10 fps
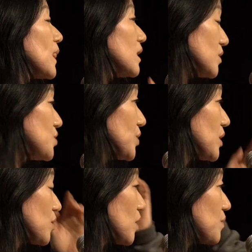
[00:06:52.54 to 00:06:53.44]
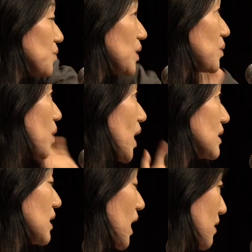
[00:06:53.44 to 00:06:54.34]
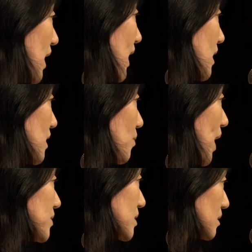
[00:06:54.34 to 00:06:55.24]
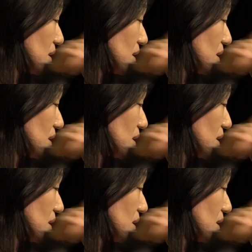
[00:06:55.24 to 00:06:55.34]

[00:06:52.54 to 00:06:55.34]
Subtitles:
So during COVID, we walked our cat around